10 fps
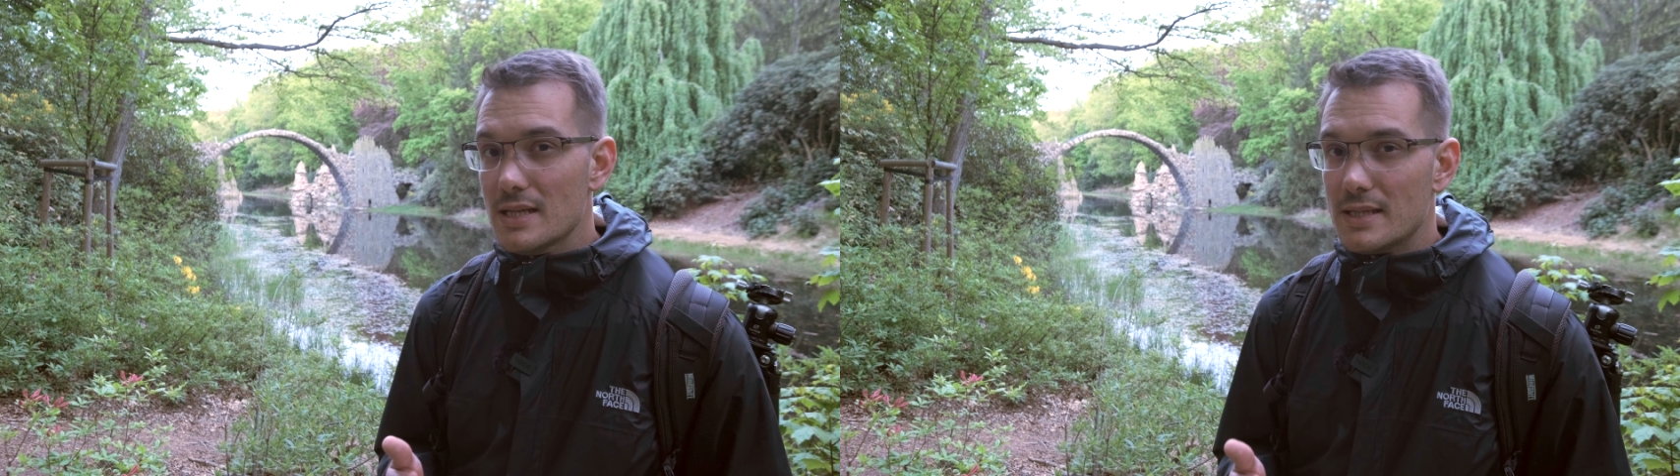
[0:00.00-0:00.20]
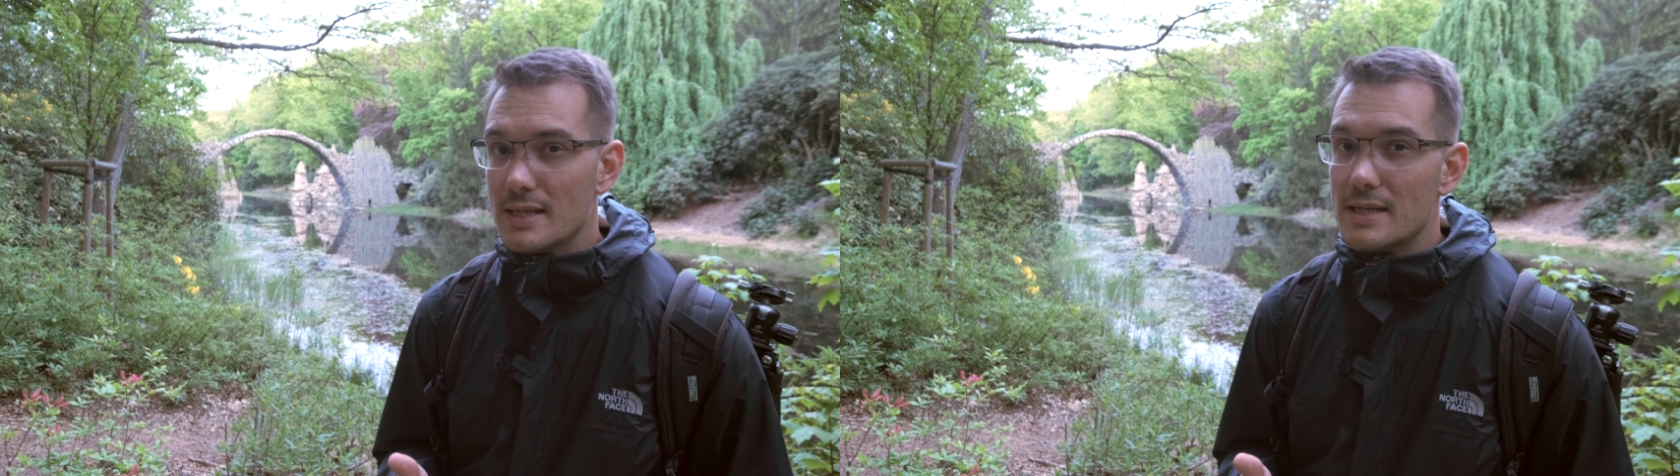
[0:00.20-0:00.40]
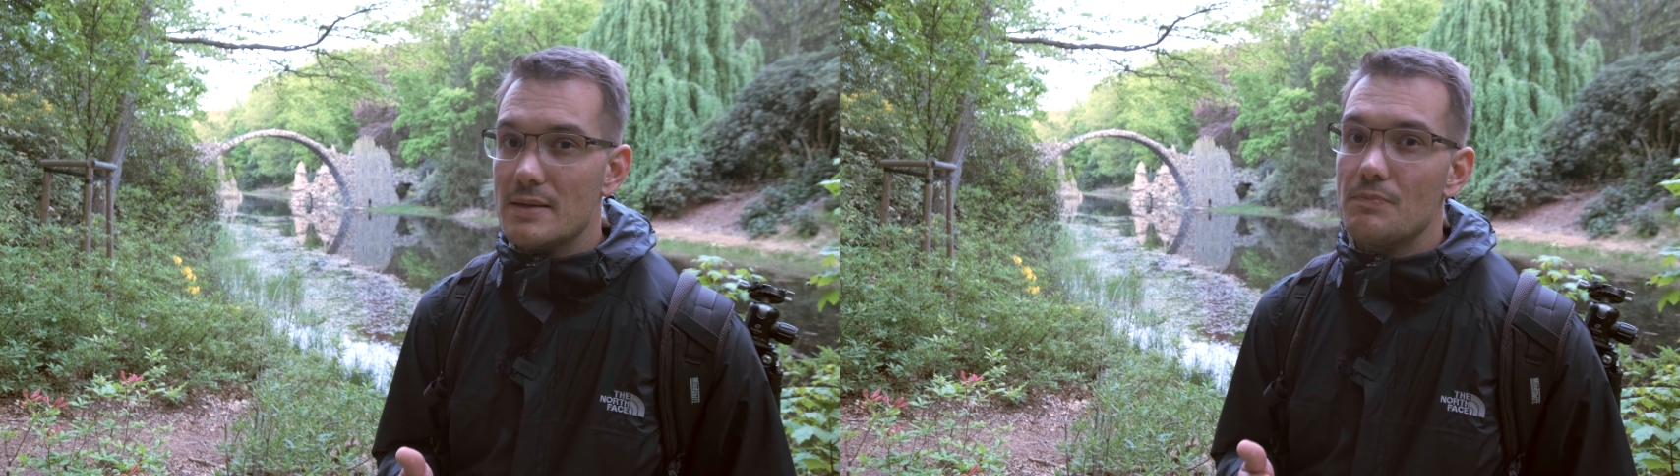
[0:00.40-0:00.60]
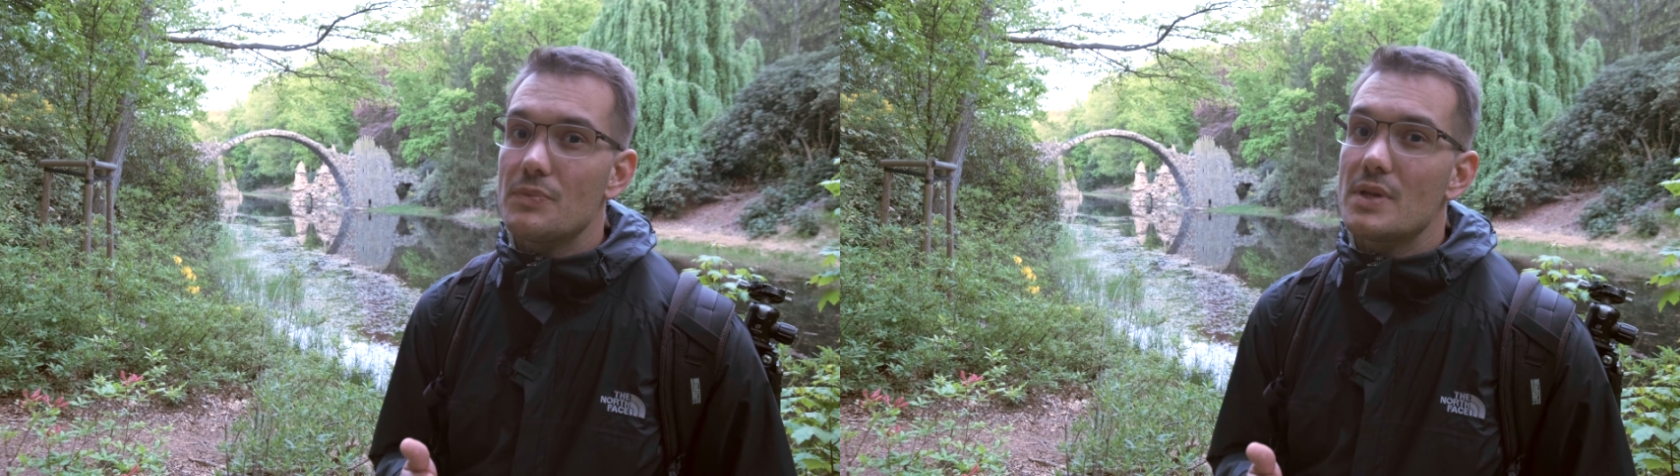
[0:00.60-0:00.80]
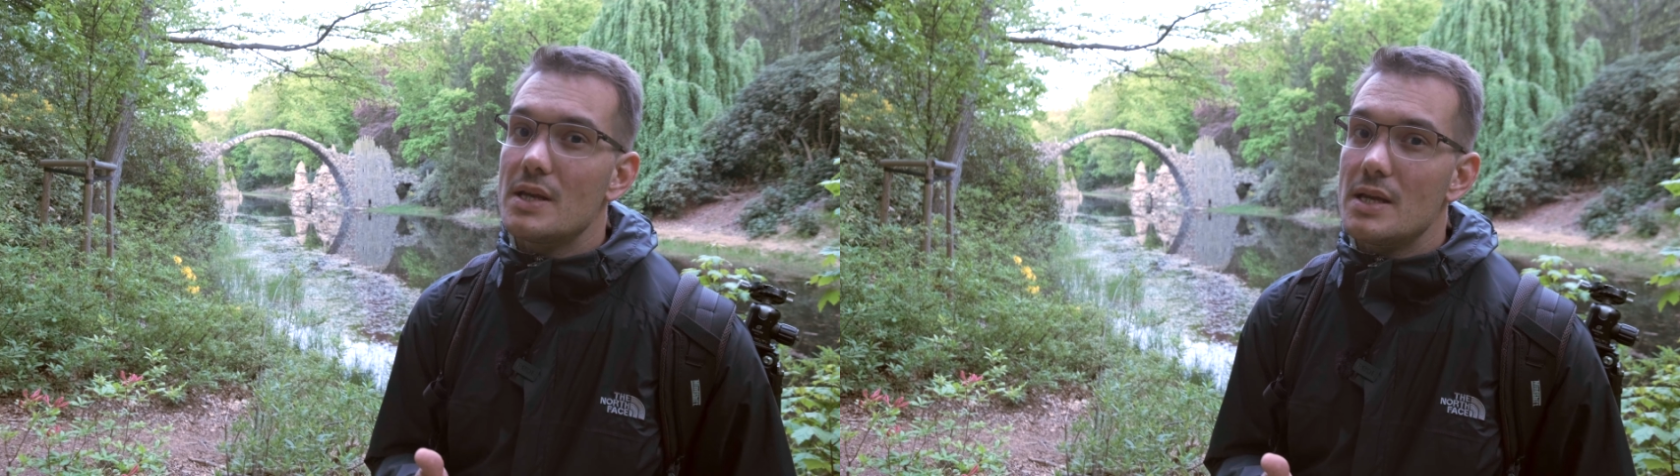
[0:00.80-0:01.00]
can
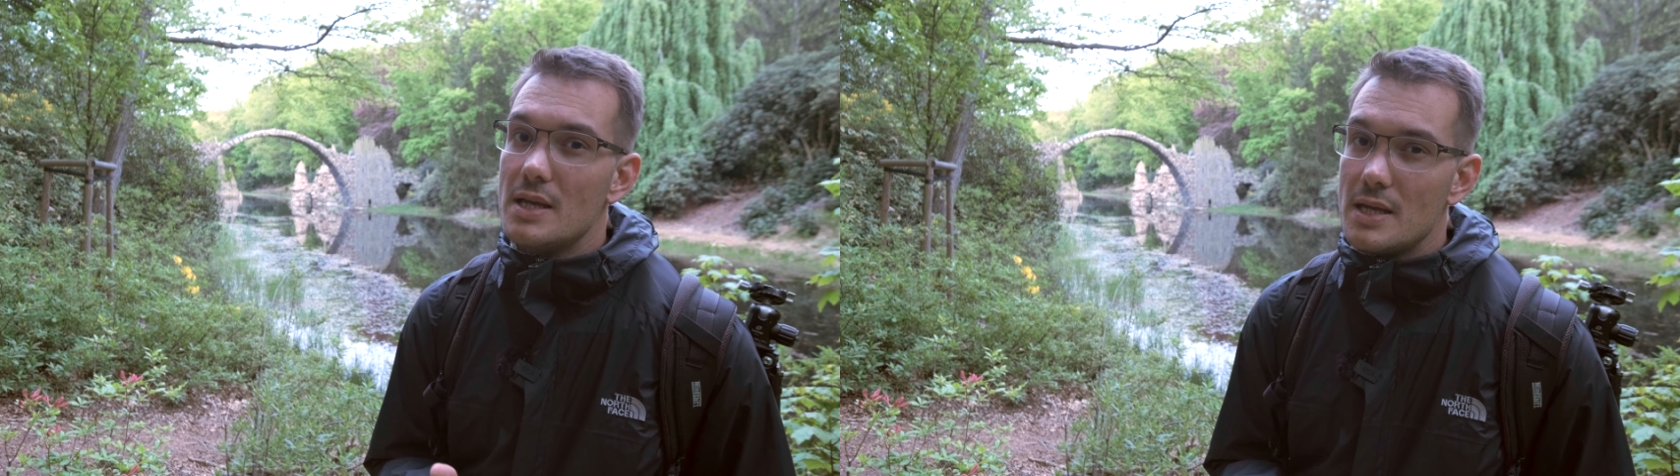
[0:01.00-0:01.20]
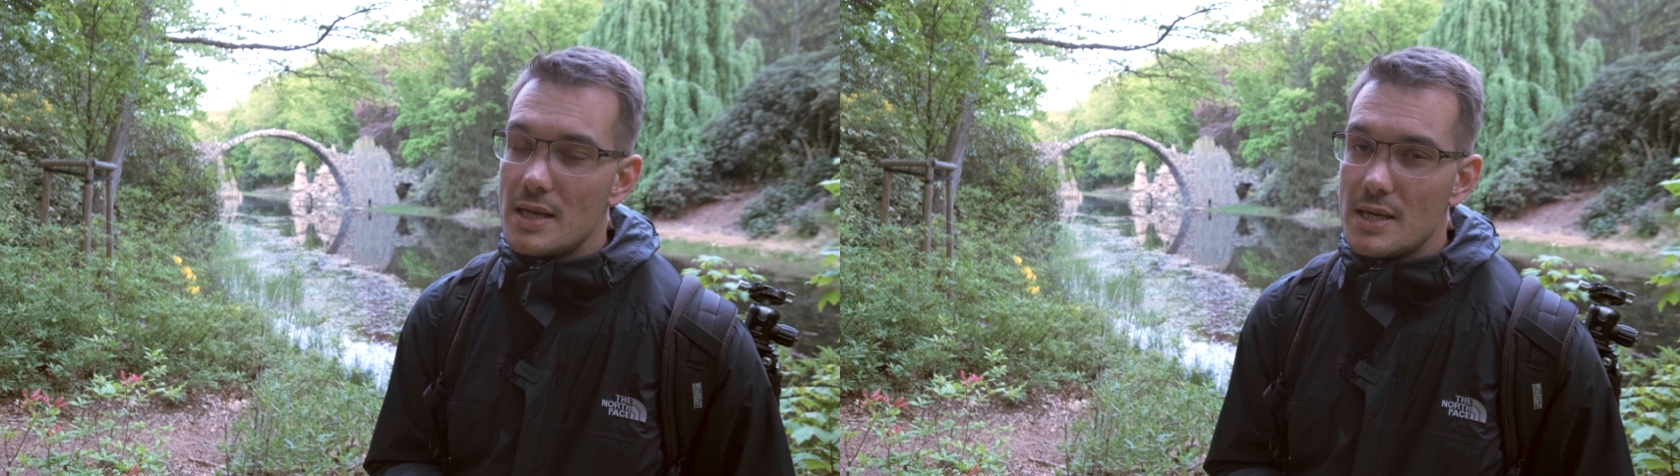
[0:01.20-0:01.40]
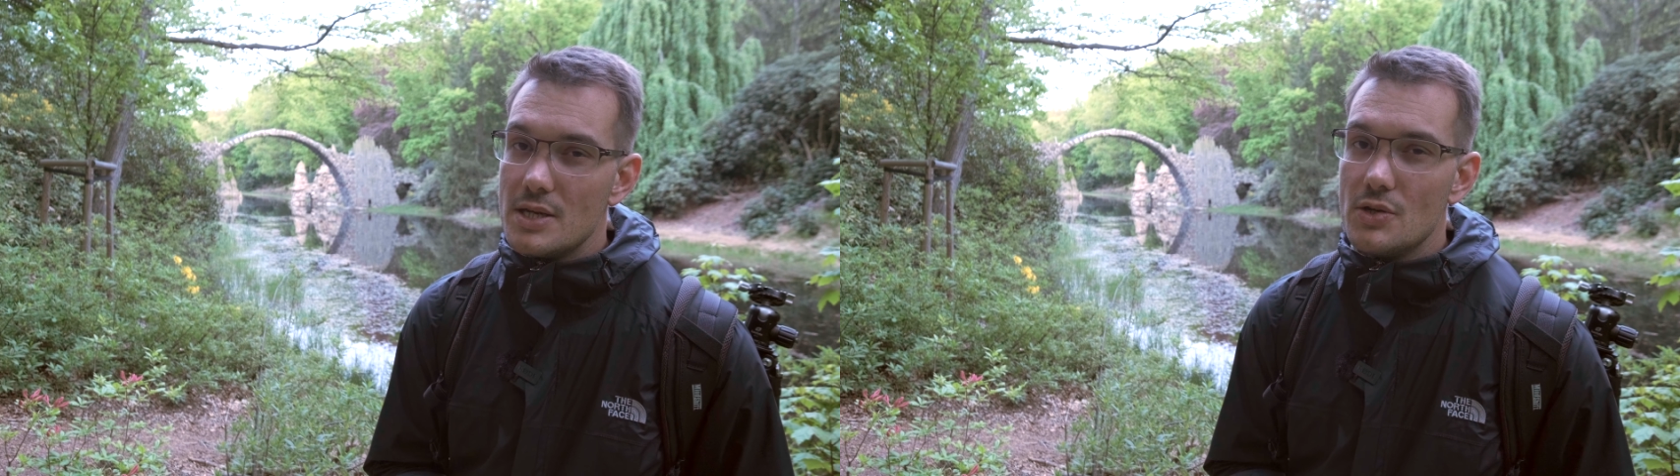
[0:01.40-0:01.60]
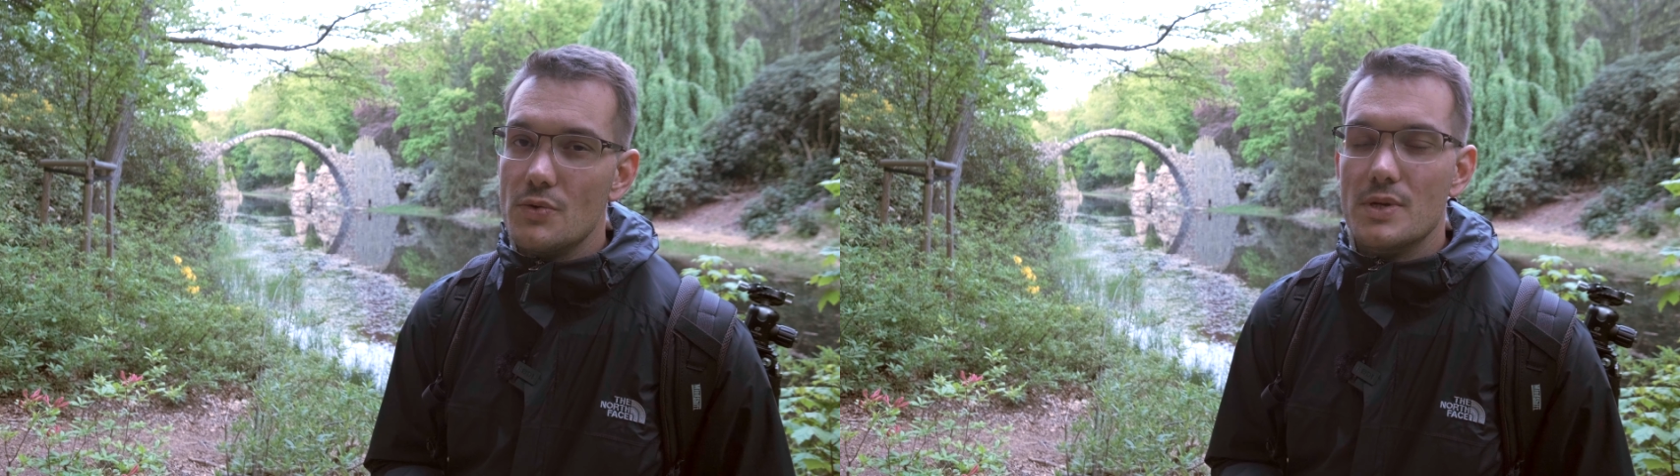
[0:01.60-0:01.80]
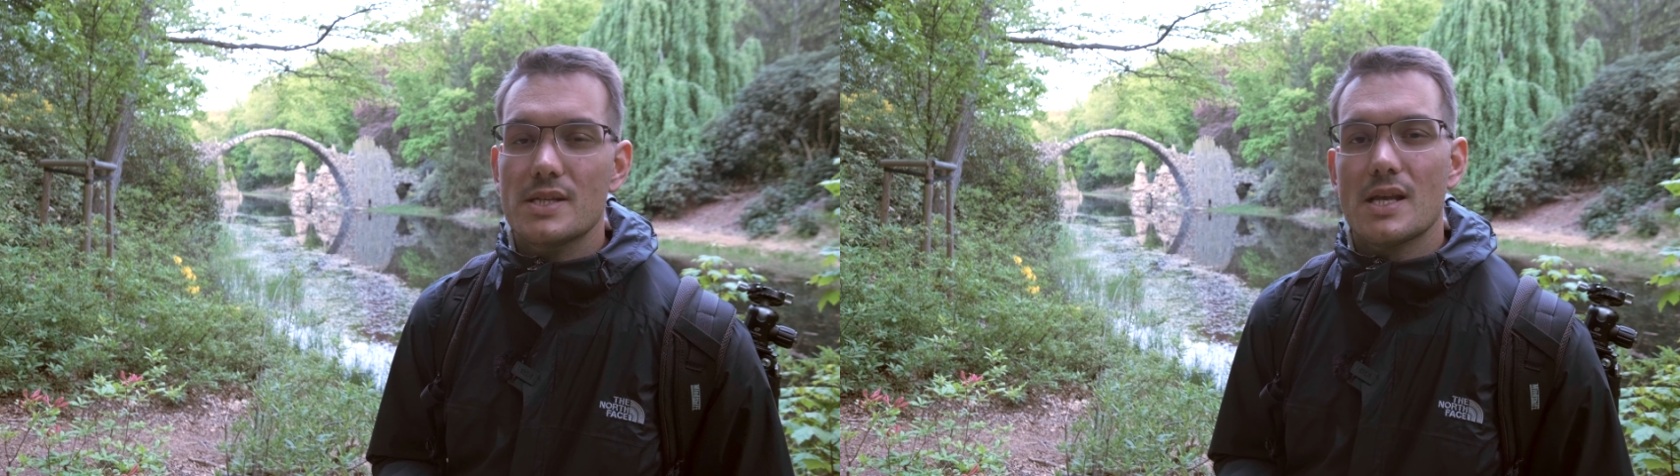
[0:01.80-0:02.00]
increase